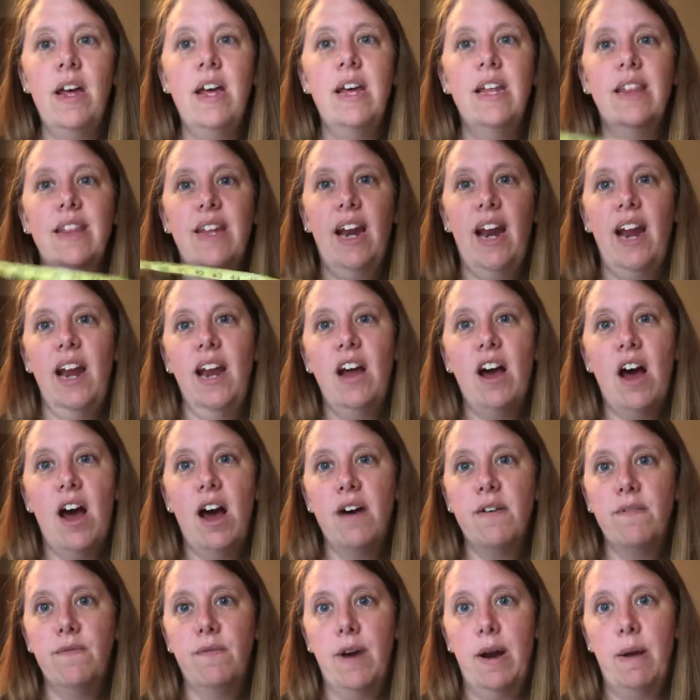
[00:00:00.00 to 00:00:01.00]
that I
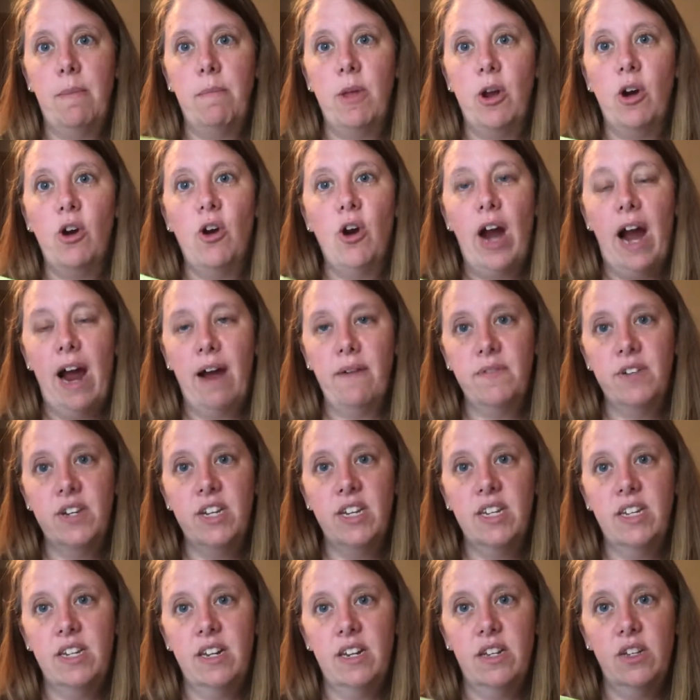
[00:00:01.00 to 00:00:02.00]
got from the
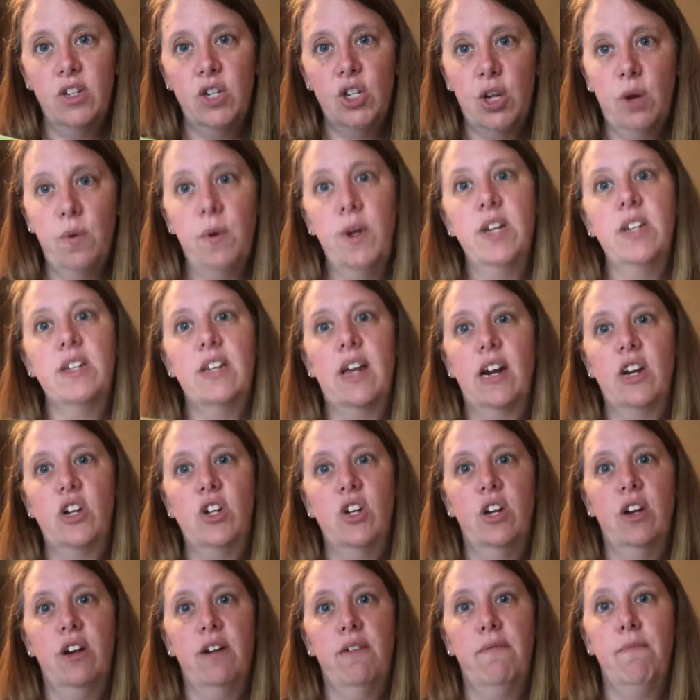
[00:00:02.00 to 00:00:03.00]
crafts and sewing
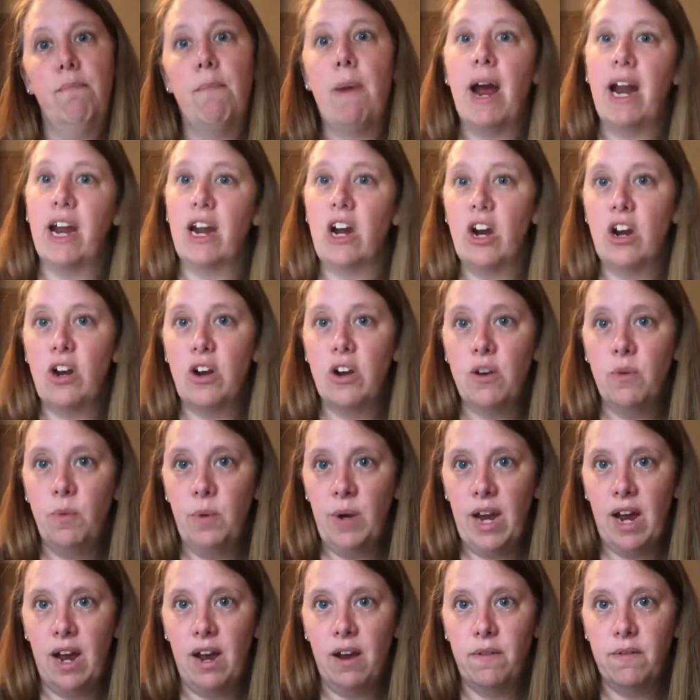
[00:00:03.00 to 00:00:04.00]
section of Meijer.
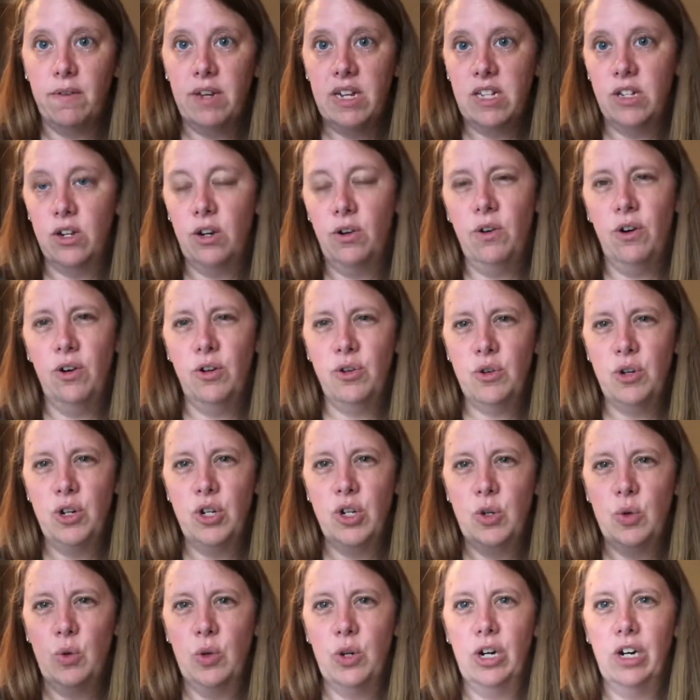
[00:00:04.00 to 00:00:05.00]
It's a grocery
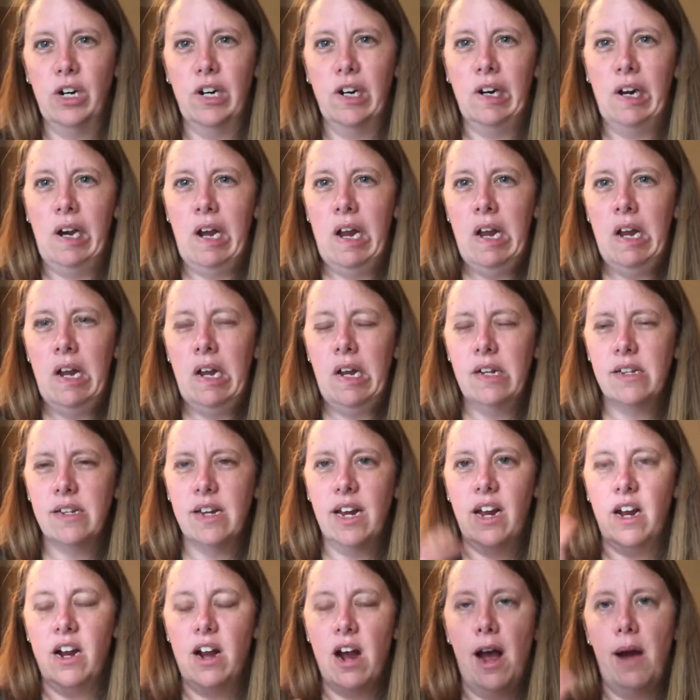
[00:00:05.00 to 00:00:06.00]
store. It's
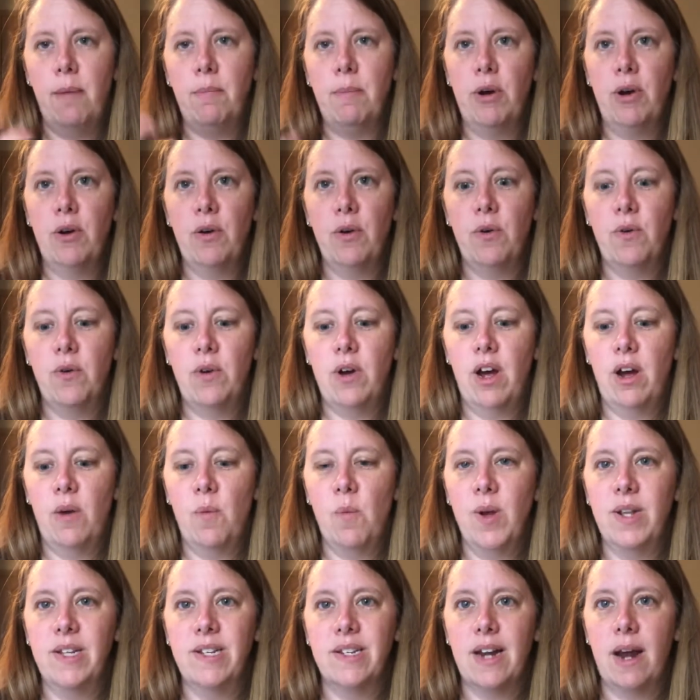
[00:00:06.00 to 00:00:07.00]
like a combo,
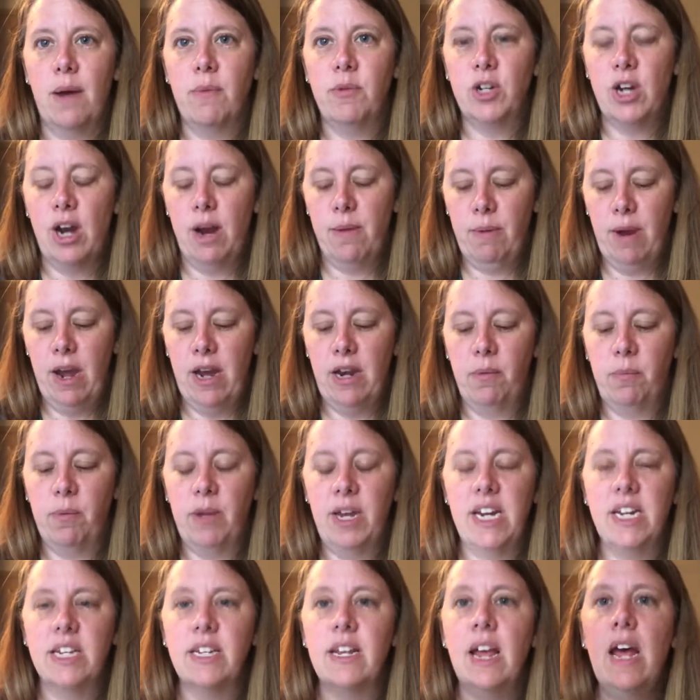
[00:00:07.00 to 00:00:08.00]
one-stop shop kind of
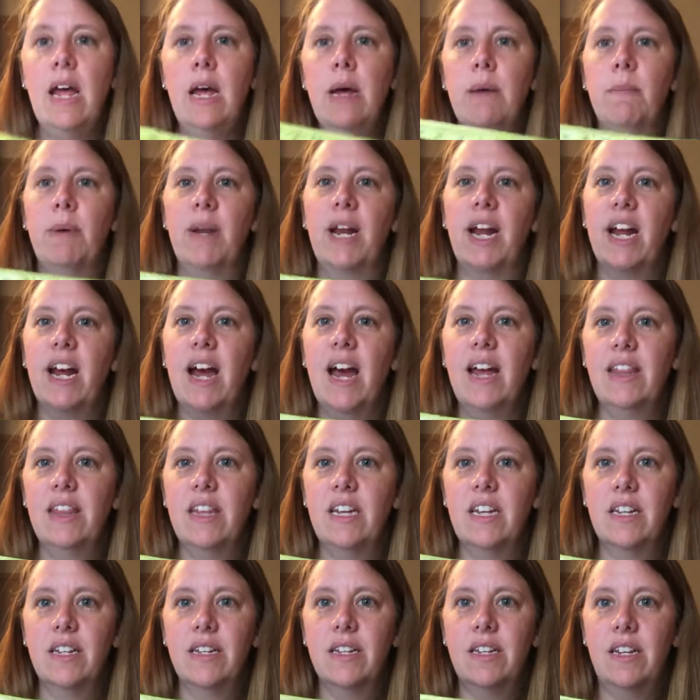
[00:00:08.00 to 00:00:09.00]
place. But I got
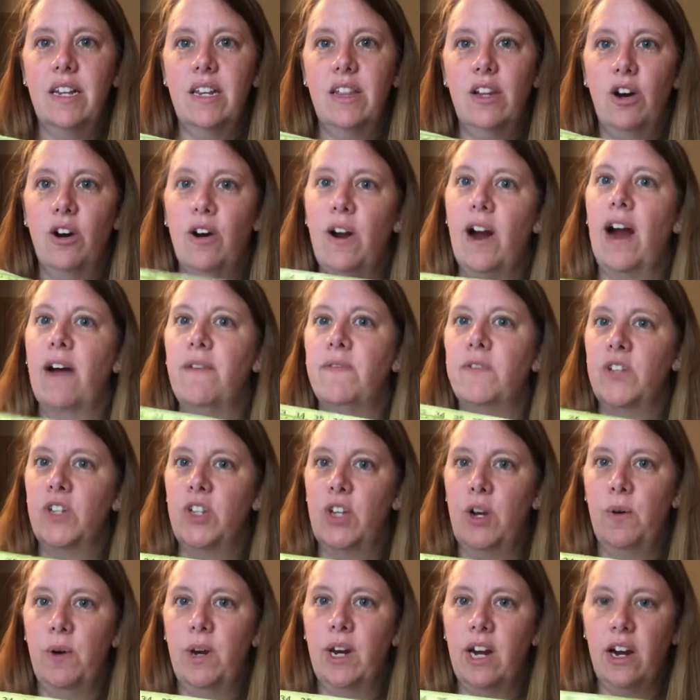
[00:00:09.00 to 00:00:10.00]
this in their craft
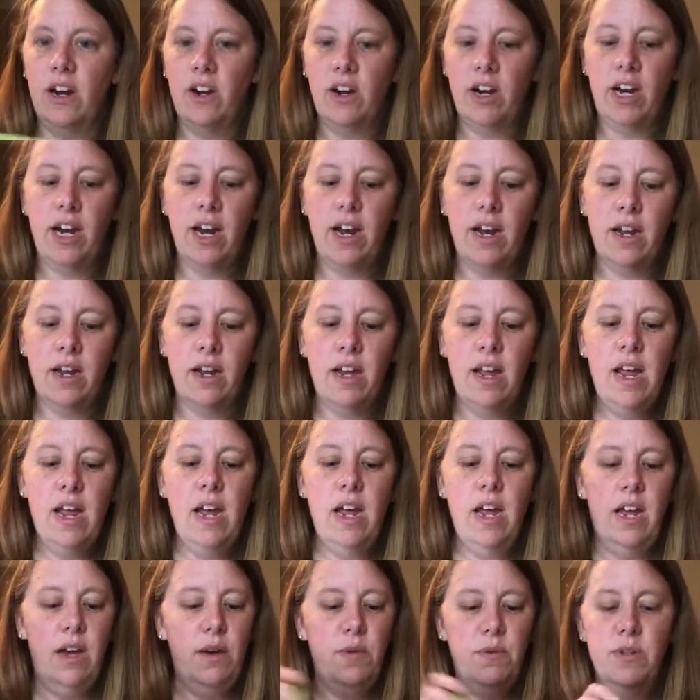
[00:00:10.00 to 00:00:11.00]
sewing area,
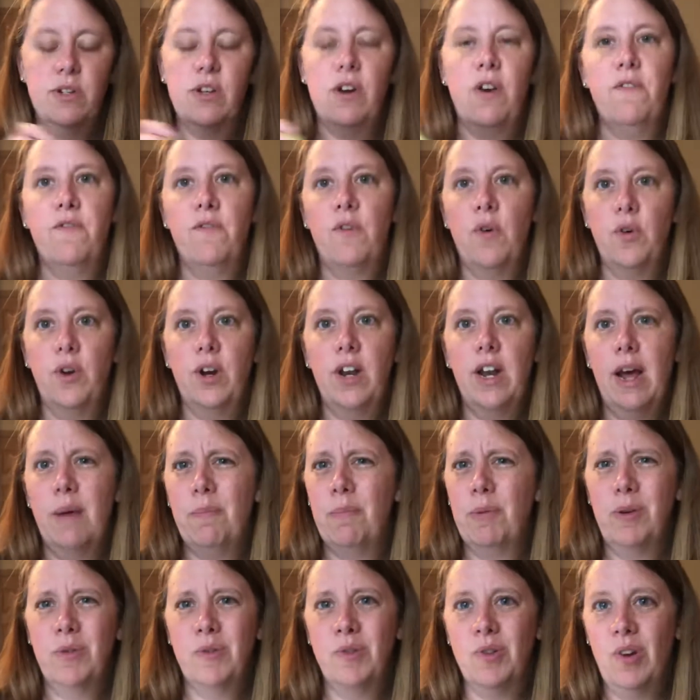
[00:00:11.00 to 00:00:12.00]
and it was all folded up,
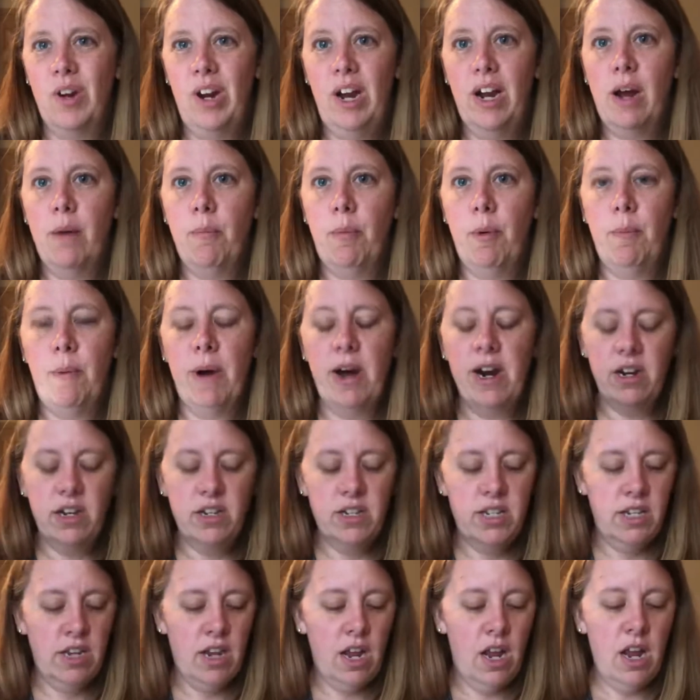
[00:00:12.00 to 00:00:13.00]
and it was only a couple bucks.